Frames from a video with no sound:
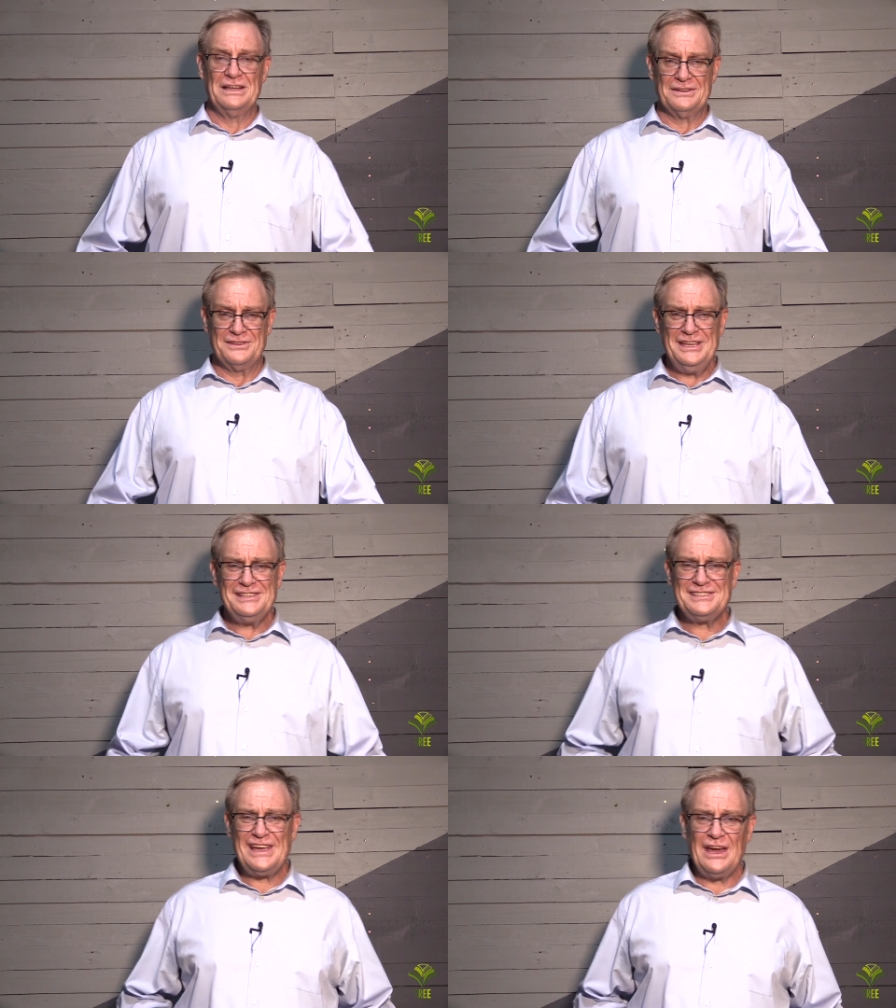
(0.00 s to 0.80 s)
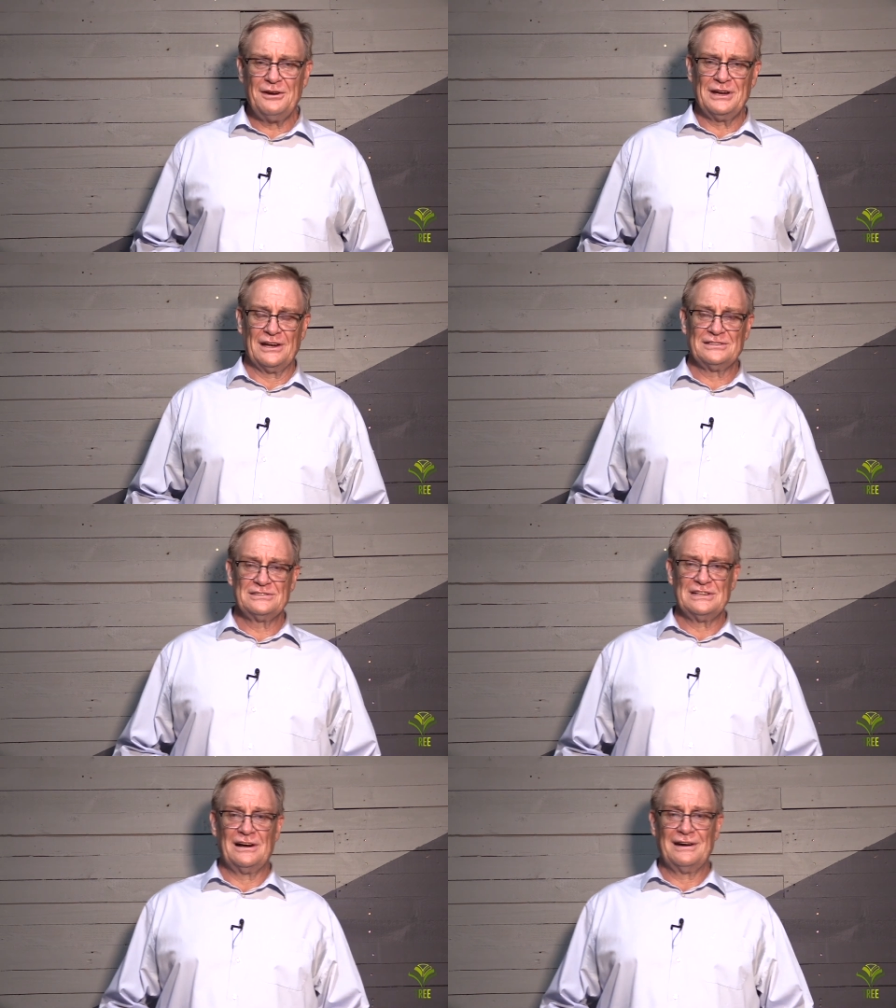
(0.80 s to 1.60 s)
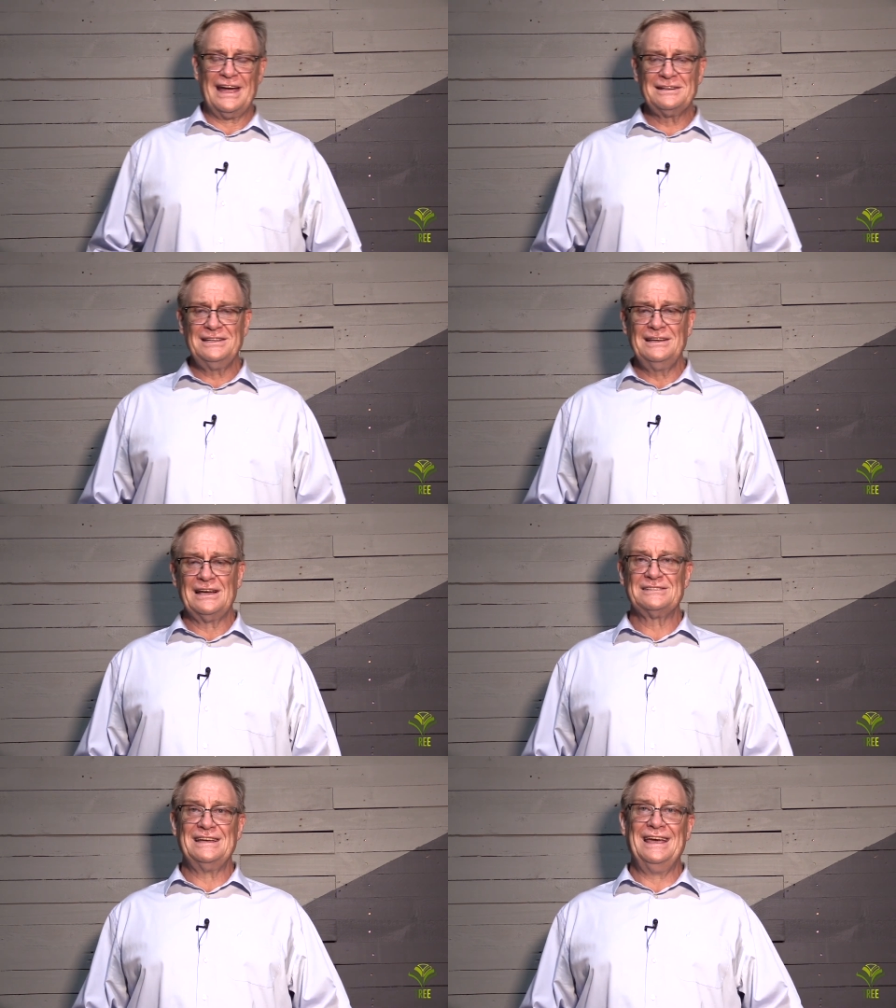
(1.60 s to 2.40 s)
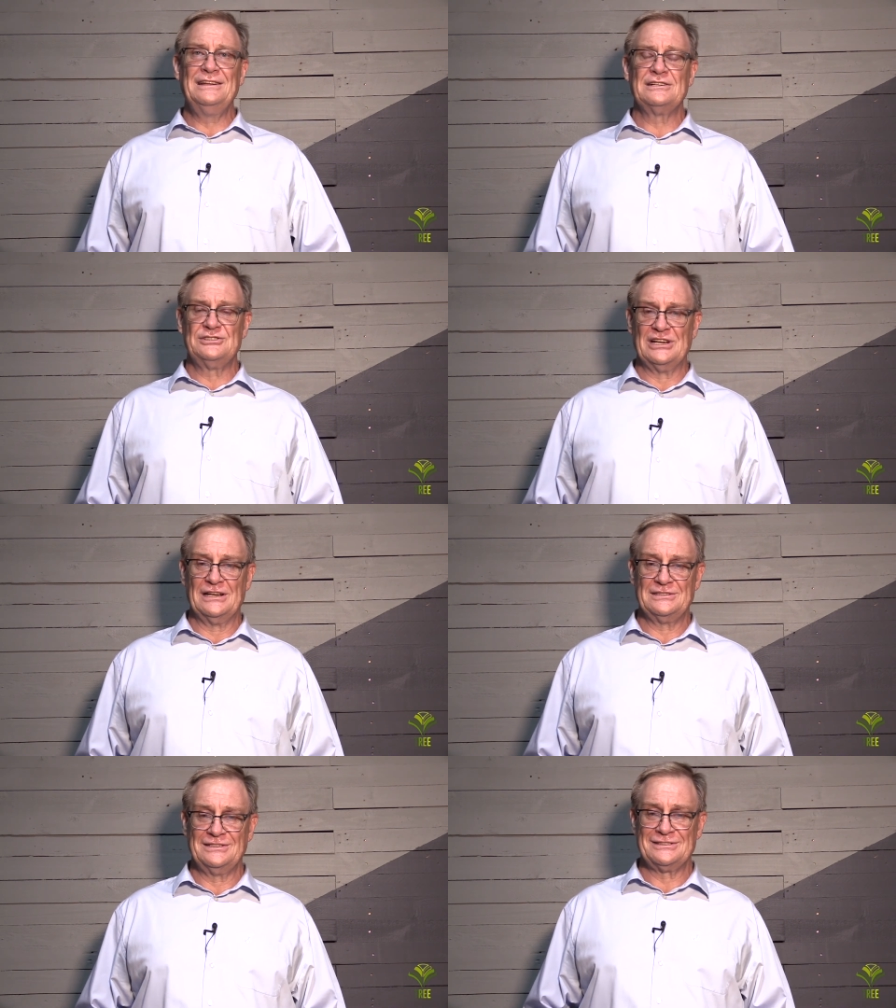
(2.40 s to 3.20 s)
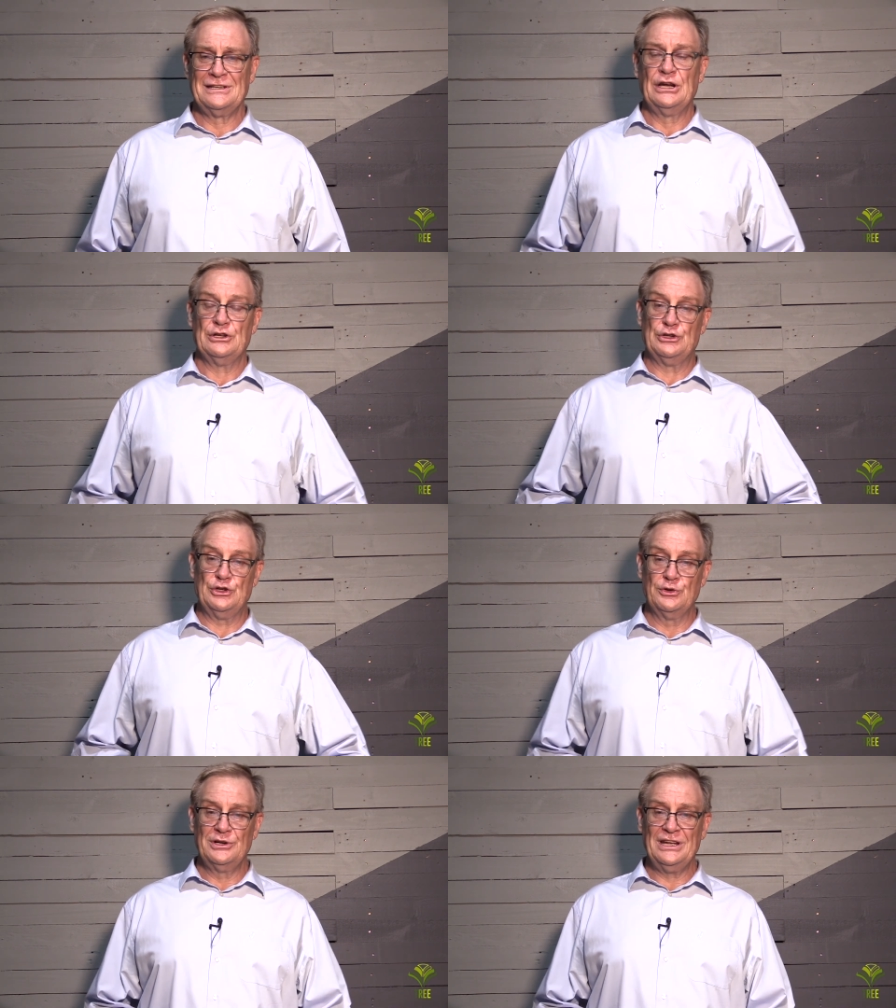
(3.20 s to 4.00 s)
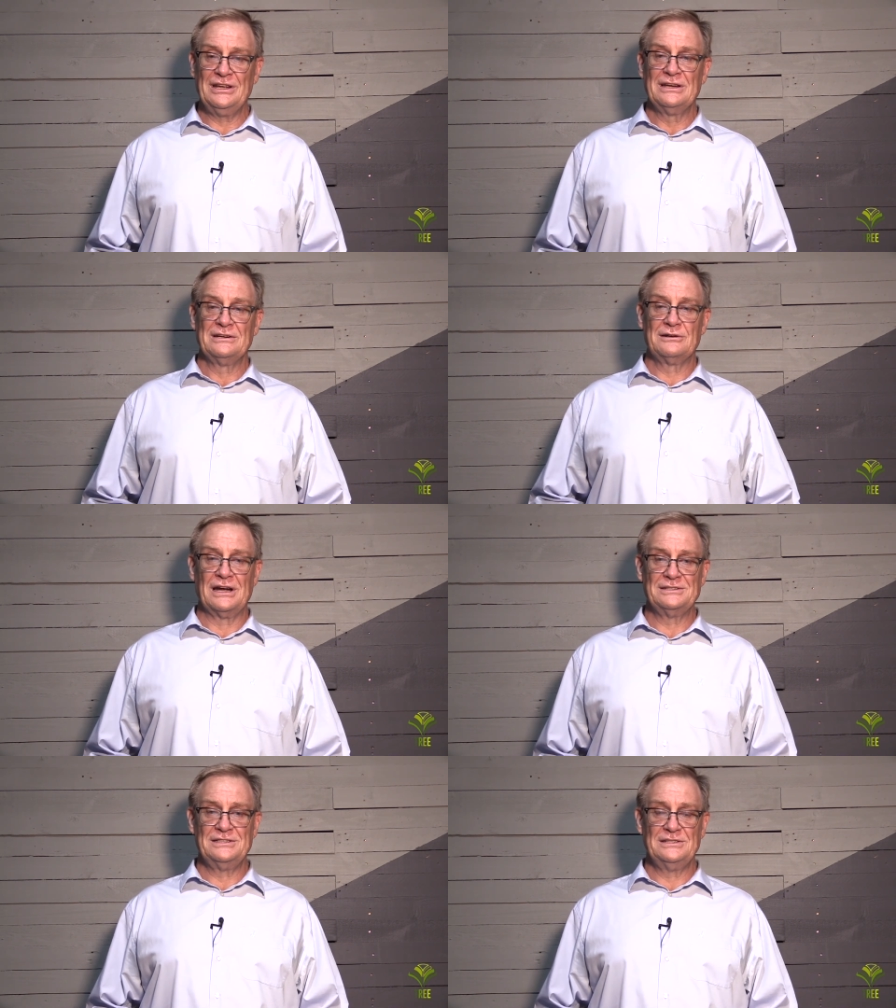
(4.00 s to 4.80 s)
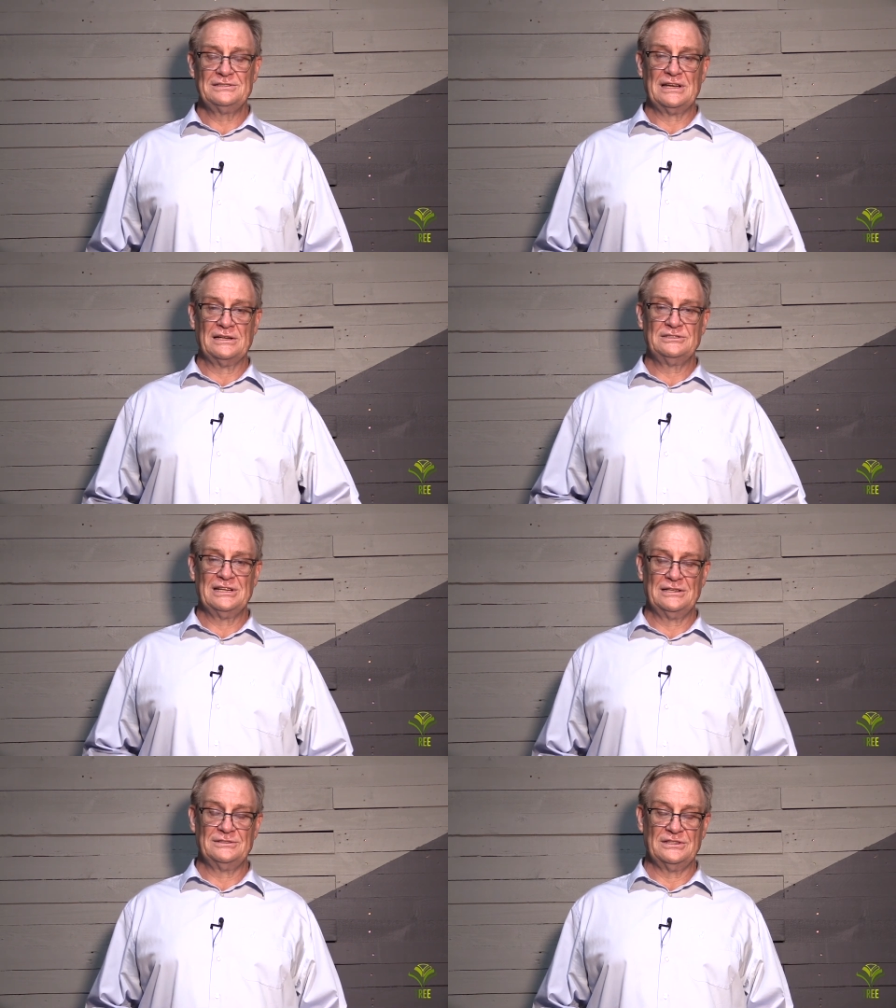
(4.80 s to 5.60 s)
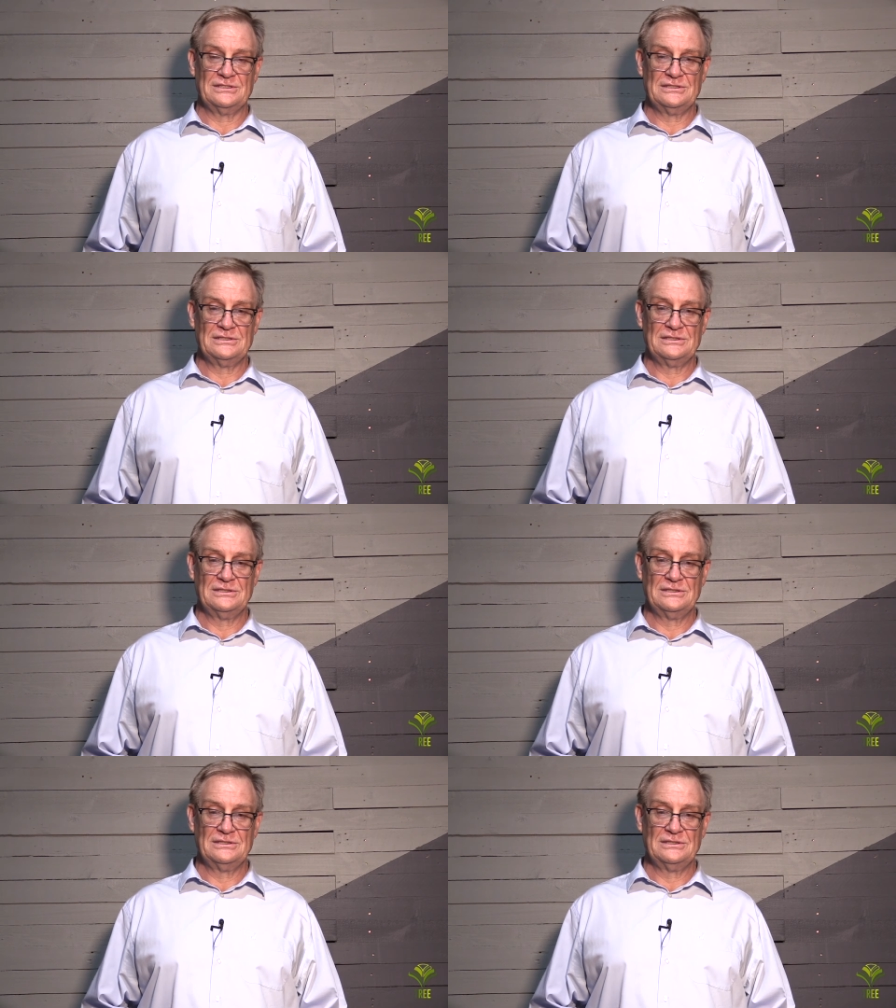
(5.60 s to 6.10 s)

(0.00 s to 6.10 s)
These areas are acting as energizers during crises and challenges,